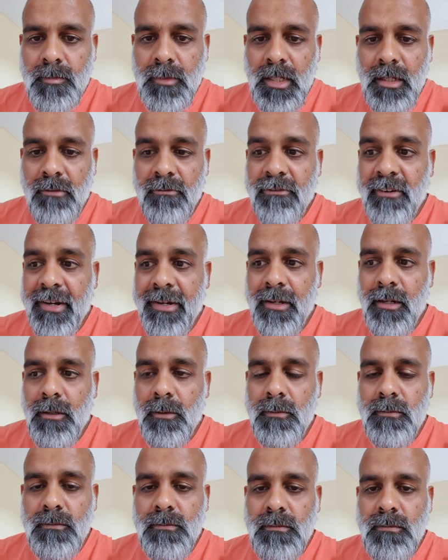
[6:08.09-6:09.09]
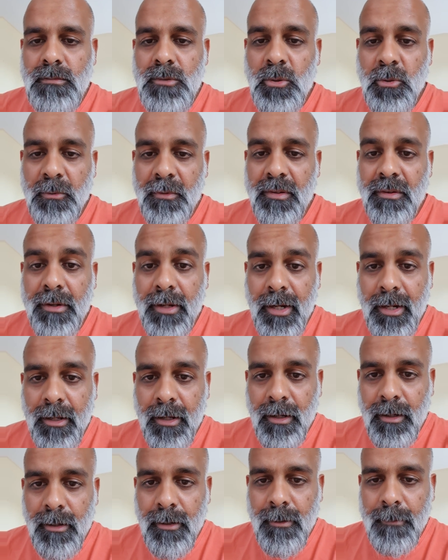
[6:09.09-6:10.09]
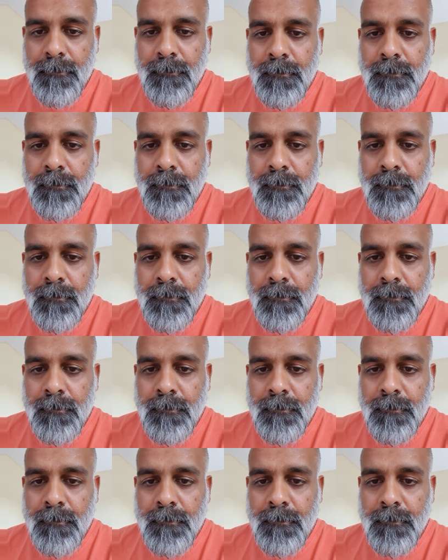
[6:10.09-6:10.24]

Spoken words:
and find out who we really are.